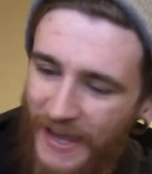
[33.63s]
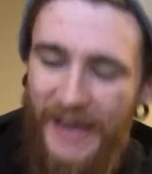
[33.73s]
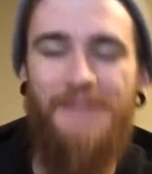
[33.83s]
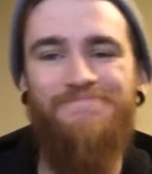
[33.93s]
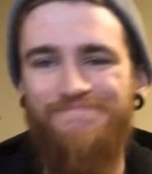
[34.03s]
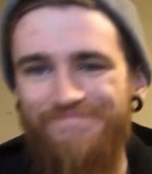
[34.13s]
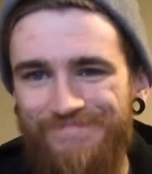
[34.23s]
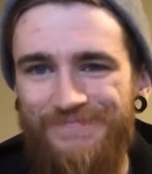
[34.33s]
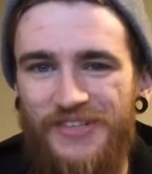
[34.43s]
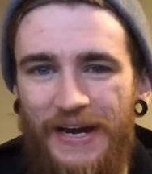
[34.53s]
Hey,
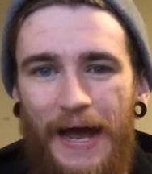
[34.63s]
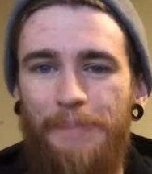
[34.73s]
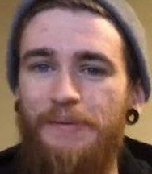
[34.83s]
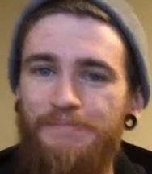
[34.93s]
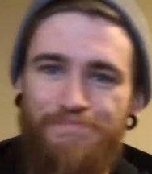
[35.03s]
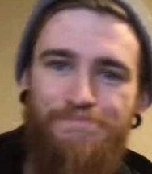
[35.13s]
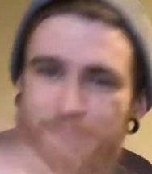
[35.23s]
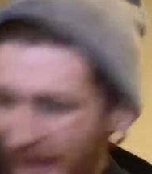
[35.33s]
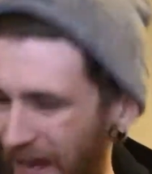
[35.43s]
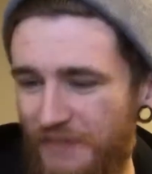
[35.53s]
it's gonna happen.
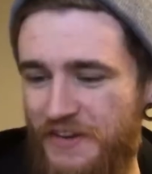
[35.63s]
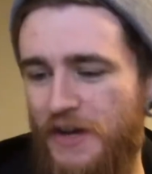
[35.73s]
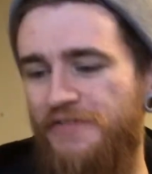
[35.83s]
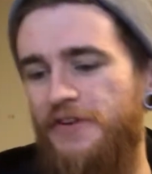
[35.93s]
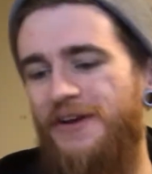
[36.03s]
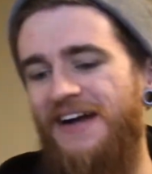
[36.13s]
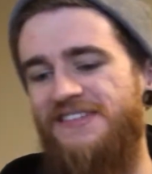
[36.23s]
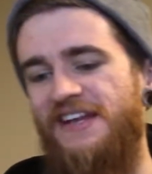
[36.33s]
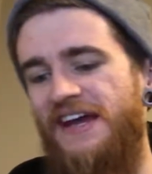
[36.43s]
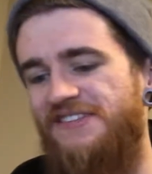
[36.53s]
But I got a video for you
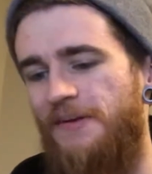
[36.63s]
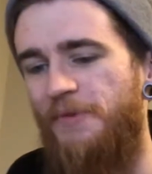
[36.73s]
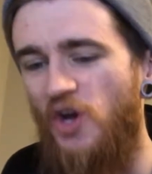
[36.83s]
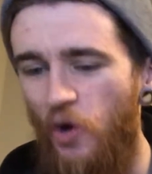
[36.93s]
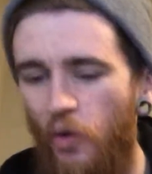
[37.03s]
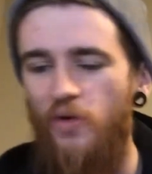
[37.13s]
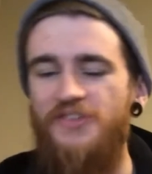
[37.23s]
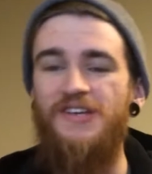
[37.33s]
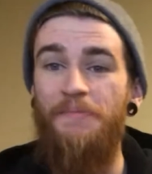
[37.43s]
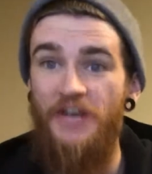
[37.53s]
guys today, something cool,
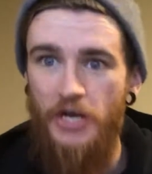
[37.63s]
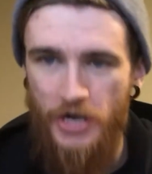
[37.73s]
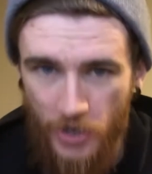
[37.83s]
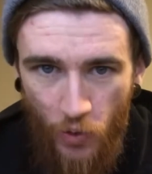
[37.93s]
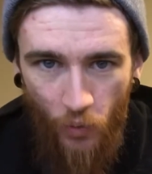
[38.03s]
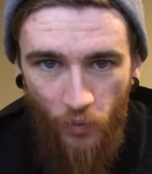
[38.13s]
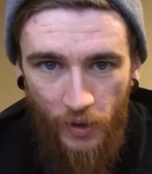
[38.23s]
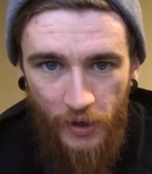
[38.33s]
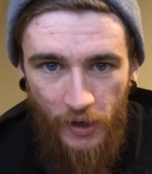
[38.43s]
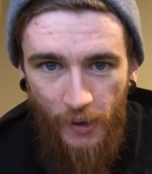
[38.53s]
something new,
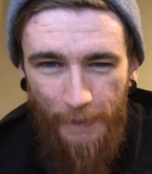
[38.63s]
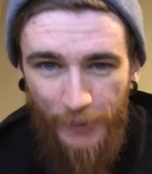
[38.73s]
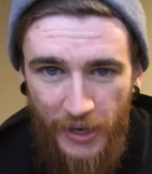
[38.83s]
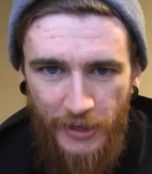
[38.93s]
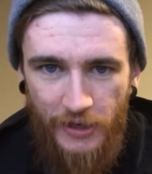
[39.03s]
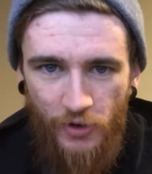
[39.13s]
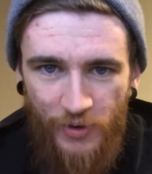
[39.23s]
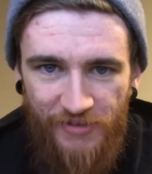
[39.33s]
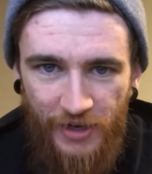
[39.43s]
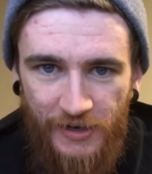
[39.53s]
brand
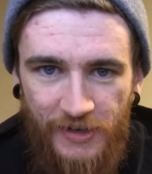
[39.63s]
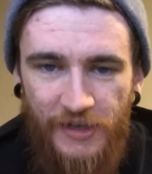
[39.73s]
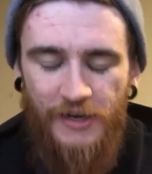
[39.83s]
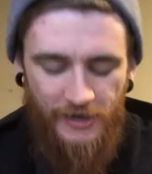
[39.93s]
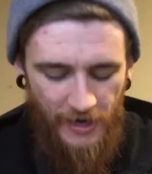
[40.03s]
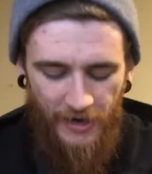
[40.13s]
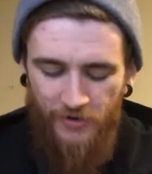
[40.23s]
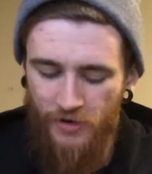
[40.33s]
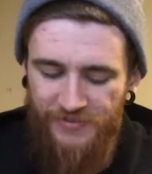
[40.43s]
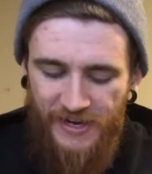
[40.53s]
new even. I
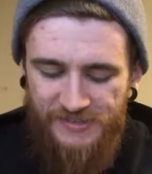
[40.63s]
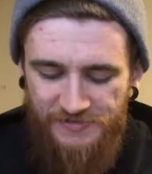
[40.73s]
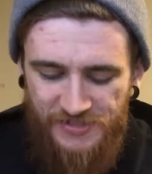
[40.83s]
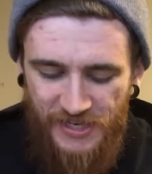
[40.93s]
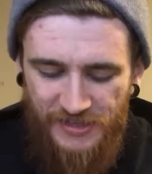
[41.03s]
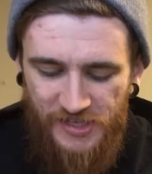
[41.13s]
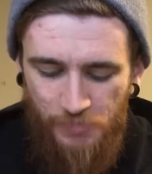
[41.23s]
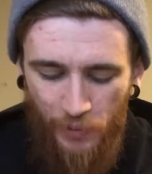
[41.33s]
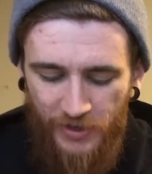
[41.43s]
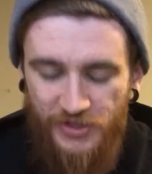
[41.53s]
don't know if you guys have seen this,
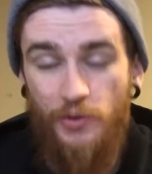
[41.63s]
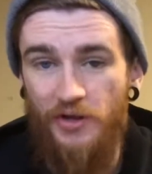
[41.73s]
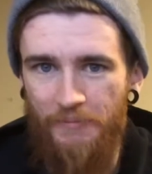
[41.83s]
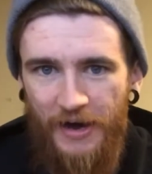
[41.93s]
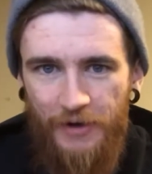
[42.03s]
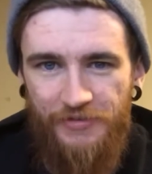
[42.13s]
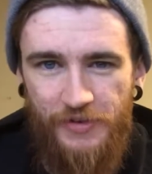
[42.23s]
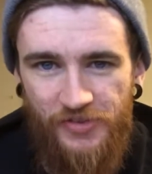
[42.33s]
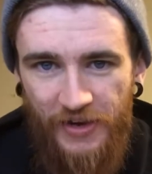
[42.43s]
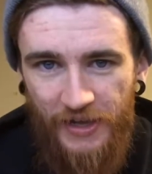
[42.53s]
but we're gonna do a little mod
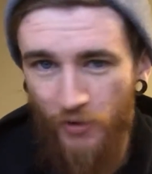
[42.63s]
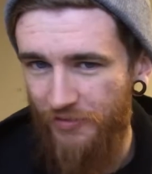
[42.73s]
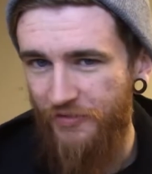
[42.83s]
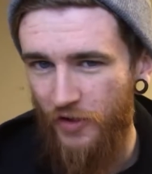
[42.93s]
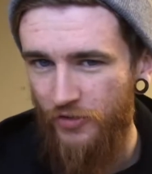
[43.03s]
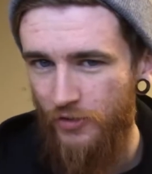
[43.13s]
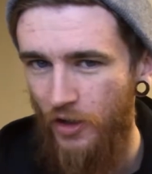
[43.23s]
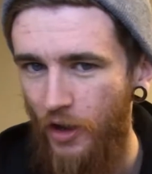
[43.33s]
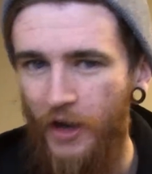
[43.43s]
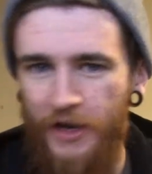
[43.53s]
review today, a little first
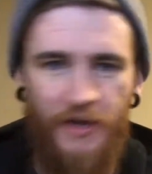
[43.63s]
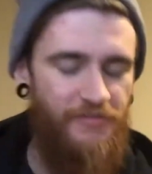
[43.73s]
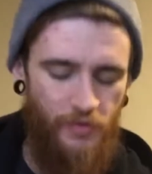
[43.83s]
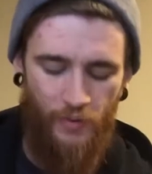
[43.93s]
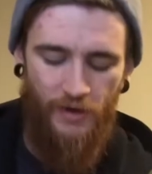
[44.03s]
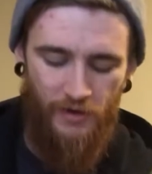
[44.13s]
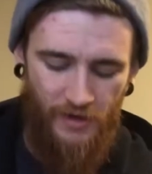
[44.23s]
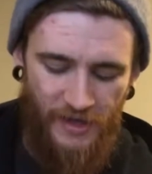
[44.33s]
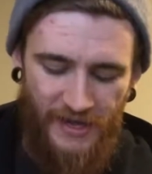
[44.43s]
look, if you will.